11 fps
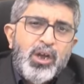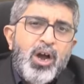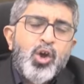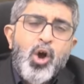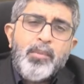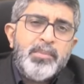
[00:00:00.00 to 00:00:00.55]
a
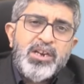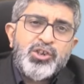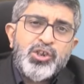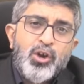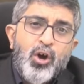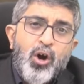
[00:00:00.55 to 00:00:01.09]

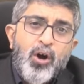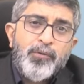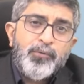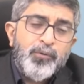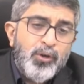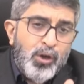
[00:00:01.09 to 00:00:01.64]
combination
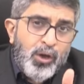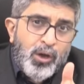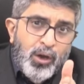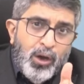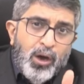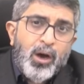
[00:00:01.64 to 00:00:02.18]
of
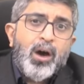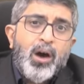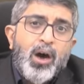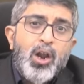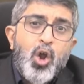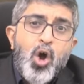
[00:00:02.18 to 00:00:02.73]

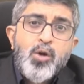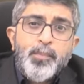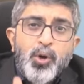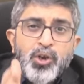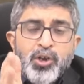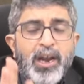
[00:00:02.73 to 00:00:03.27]
a long
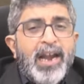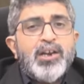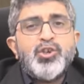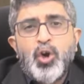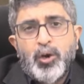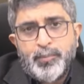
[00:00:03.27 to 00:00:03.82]
put and
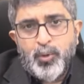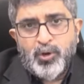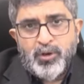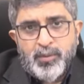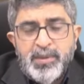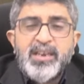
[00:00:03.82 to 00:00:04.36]
short put,
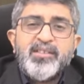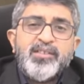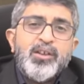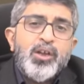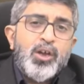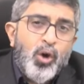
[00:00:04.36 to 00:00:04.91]
means
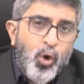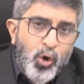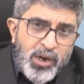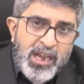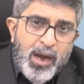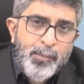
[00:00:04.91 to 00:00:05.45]

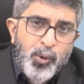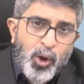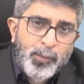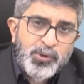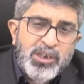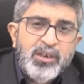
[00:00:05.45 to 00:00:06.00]
holding a put
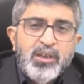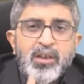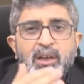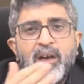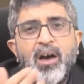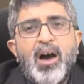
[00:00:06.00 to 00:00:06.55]
option
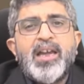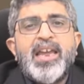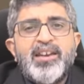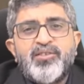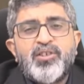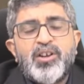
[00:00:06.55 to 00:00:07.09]

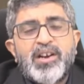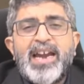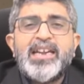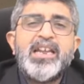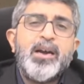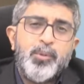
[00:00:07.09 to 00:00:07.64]
against
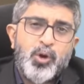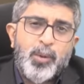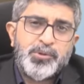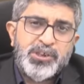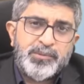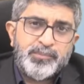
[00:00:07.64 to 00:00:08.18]
writing a put
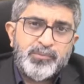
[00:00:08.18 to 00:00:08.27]
option.